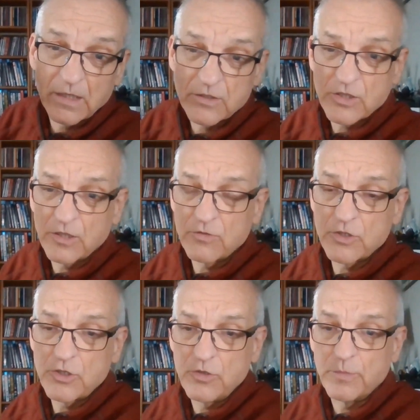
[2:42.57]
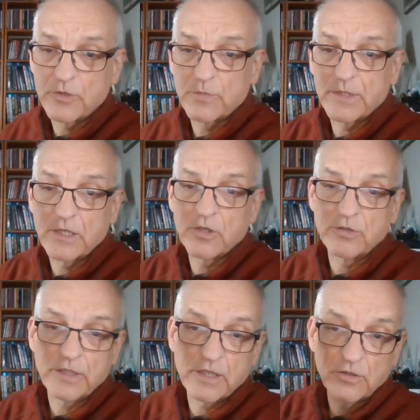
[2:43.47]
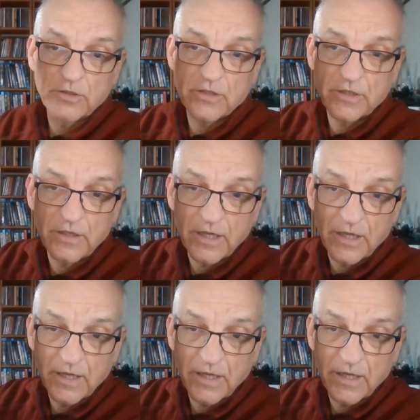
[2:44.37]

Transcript: Uh, so those are two books by Conn Iggulden.